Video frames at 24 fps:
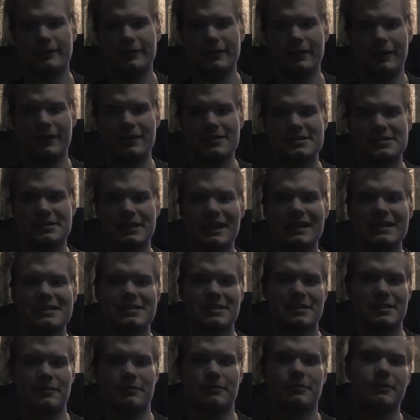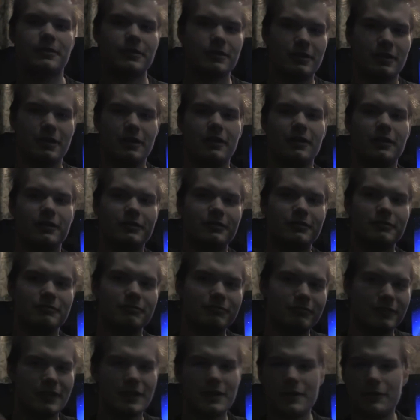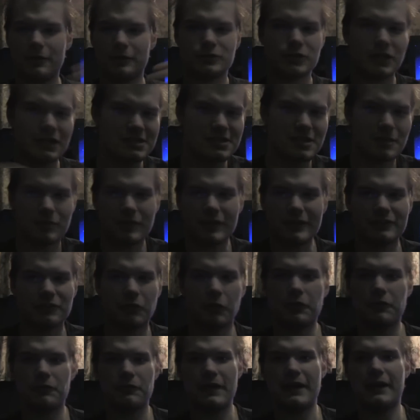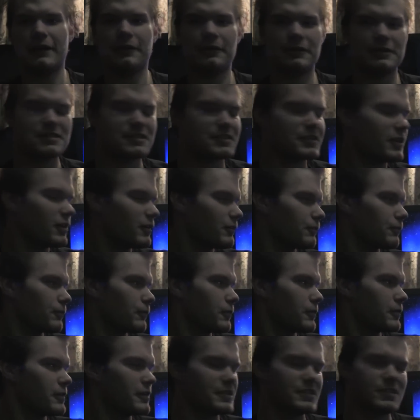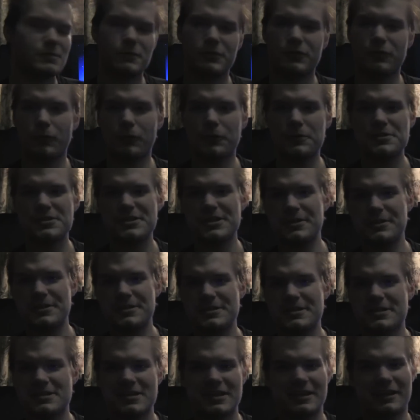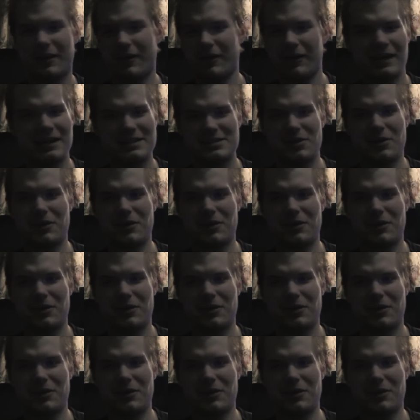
Uh, skates and uh, you know, dressed up like Darth Vader and stuff for his SWTOR series. It's like, oh, that's